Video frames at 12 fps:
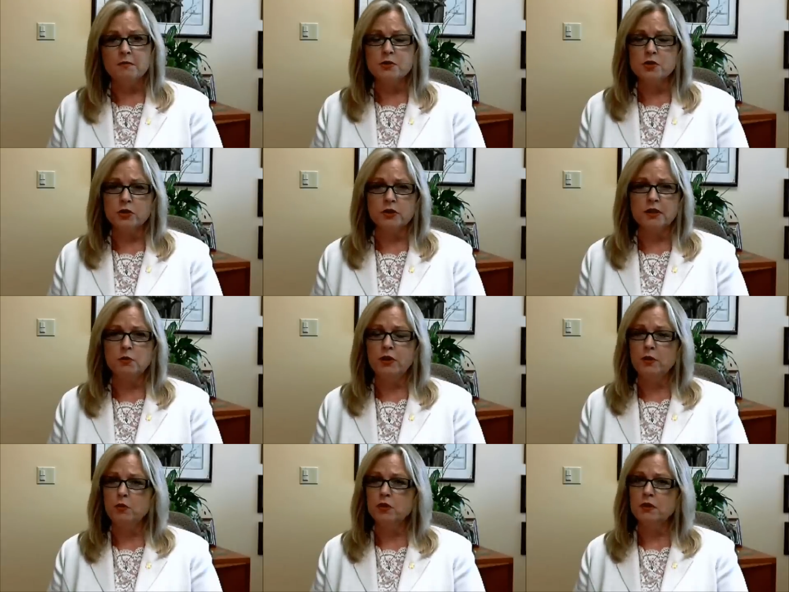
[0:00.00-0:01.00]
Certainly
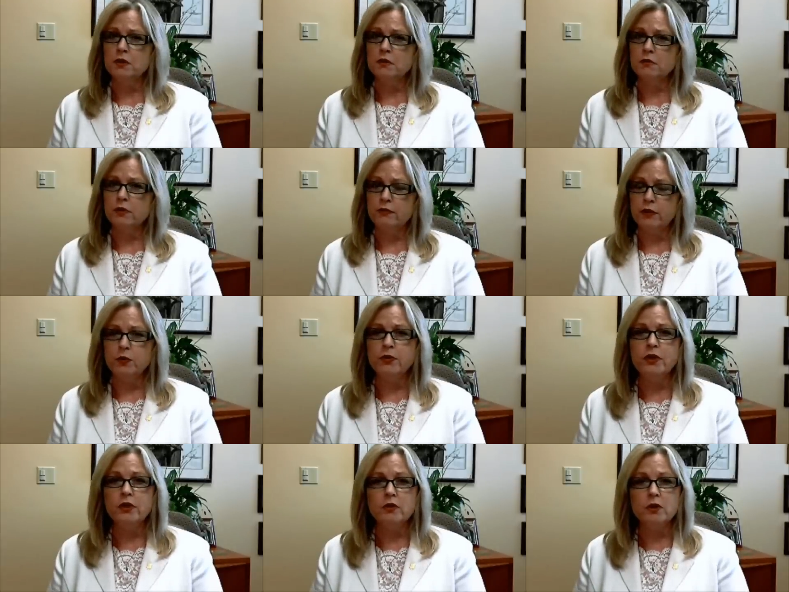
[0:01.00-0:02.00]
we will review with
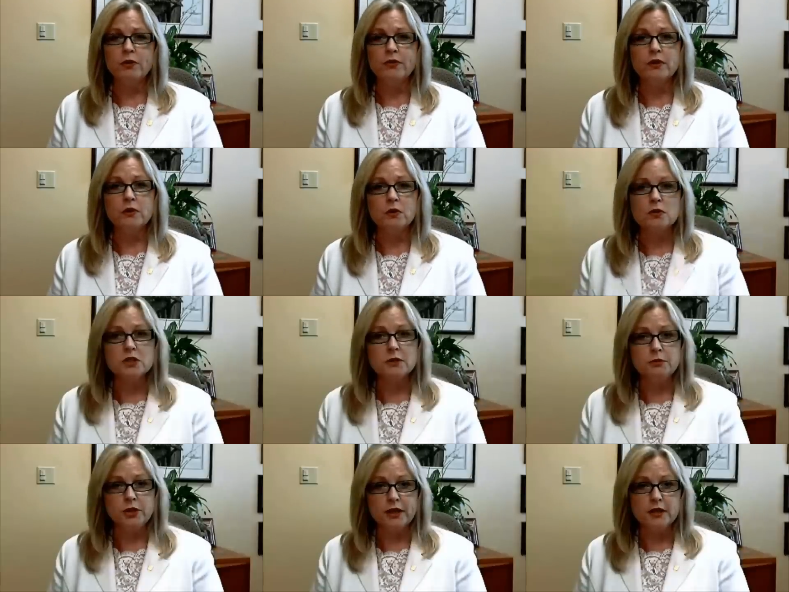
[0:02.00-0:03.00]
the owner what their goals and
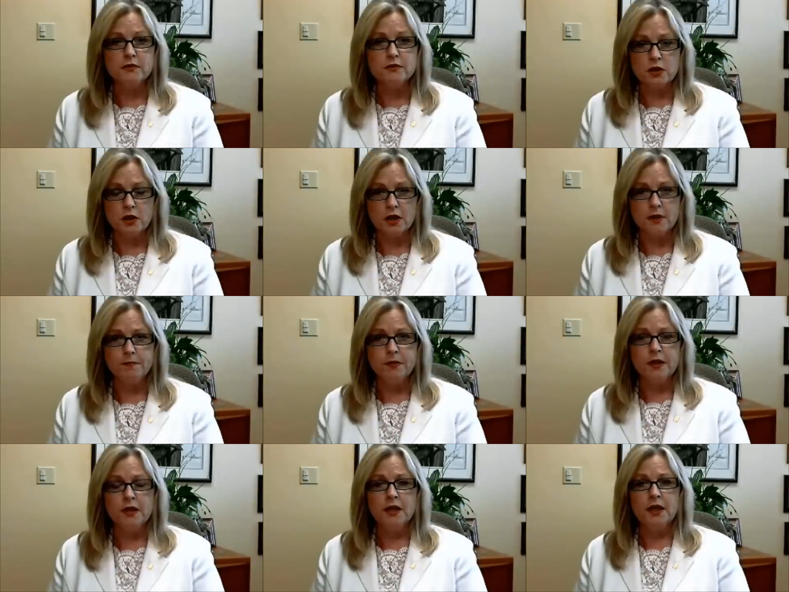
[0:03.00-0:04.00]
objectives are,
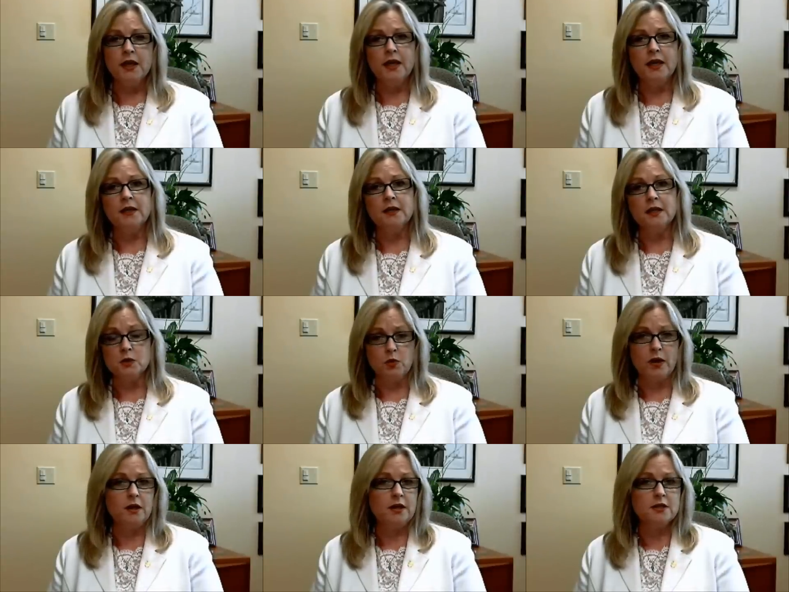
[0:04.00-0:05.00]
and as
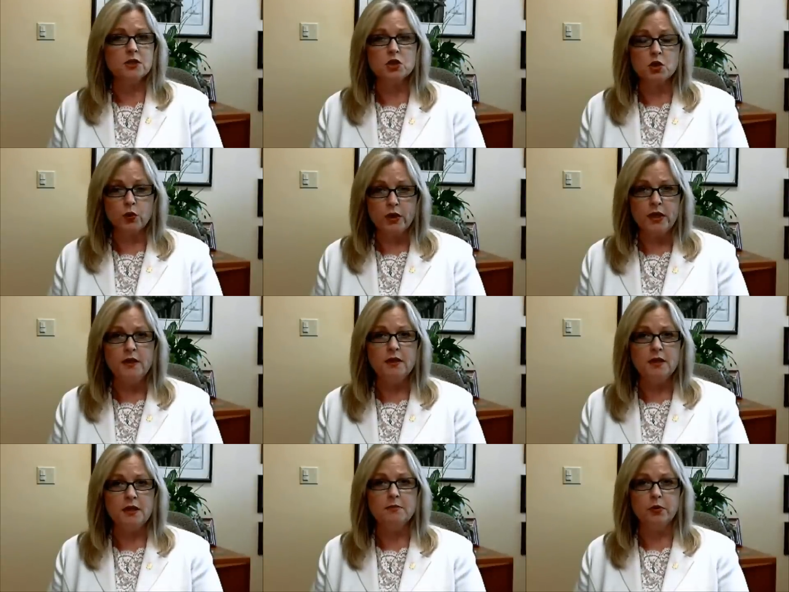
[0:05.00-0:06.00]
well as screen
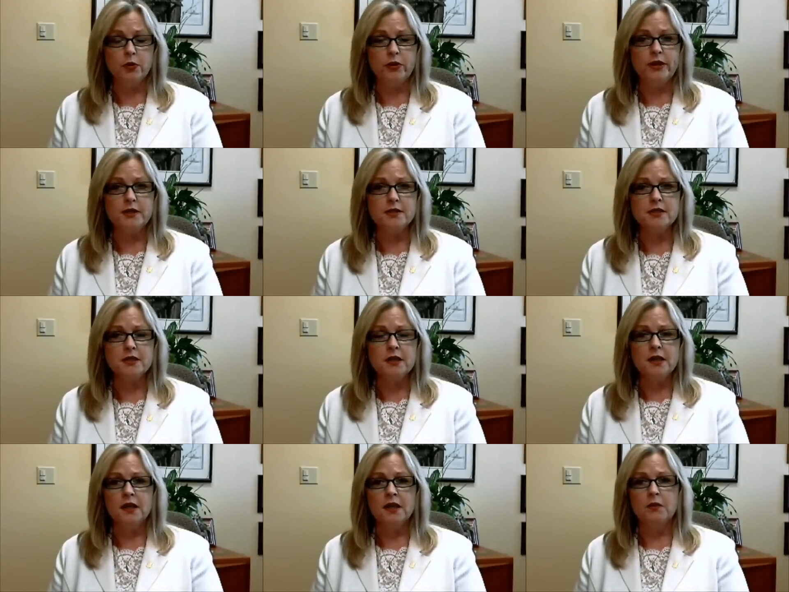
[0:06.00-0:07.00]
the employees.
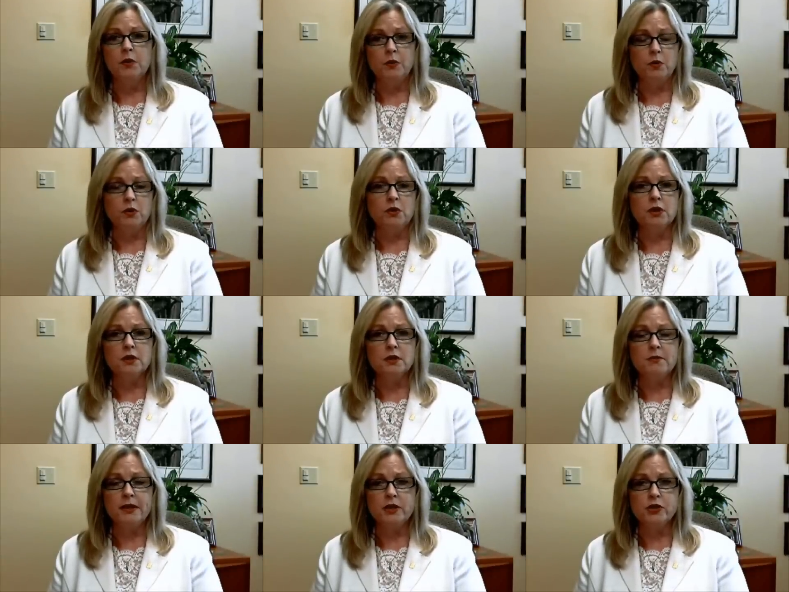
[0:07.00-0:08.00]
We will look to
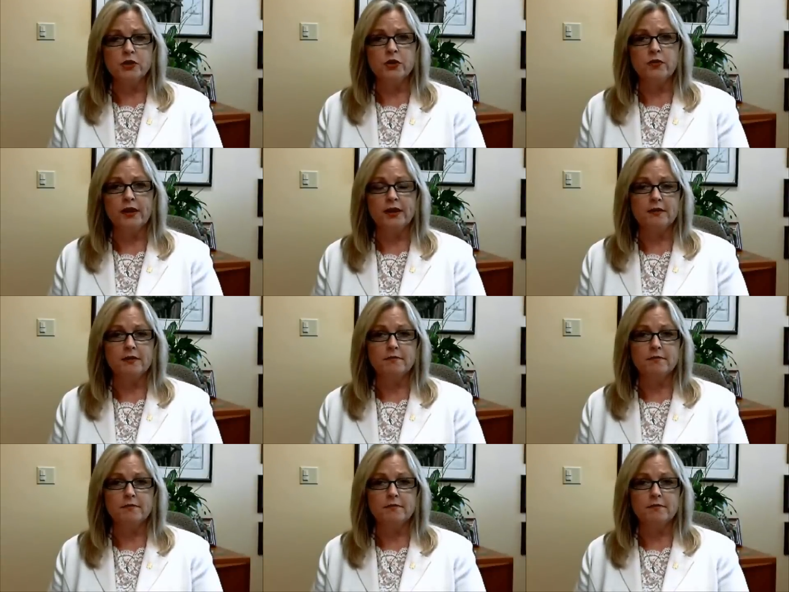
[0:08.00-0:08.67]
make sure that